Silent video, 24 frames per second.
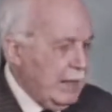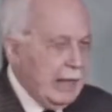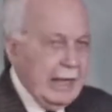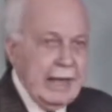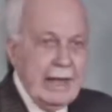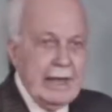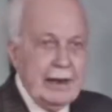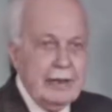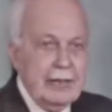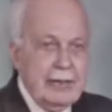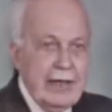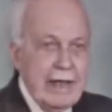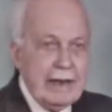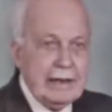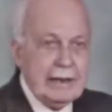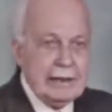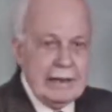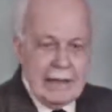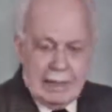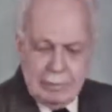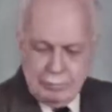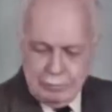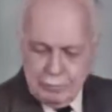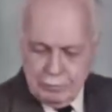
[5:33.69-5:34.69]
and that
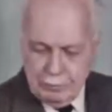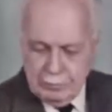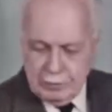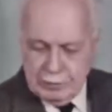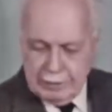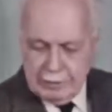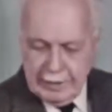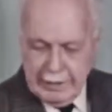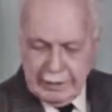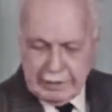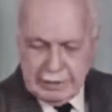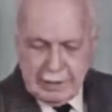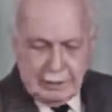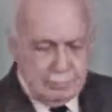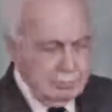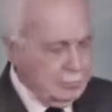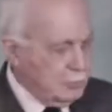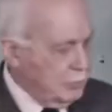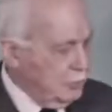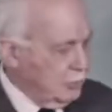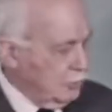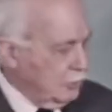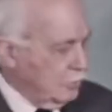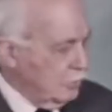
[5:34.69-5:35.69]
lamp will light up
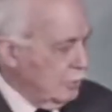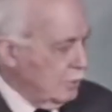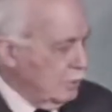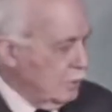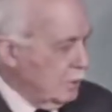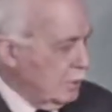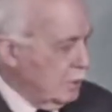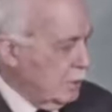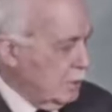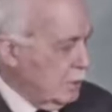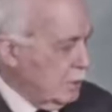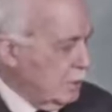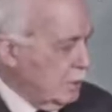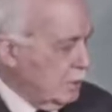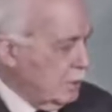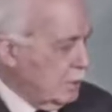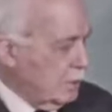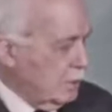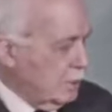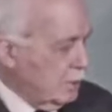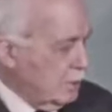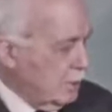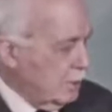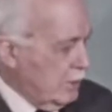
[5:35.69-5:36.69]
too.
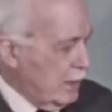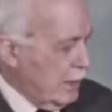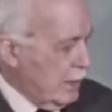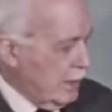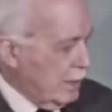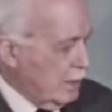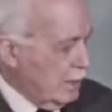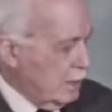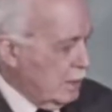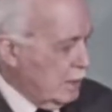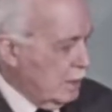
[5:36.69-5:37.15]
There.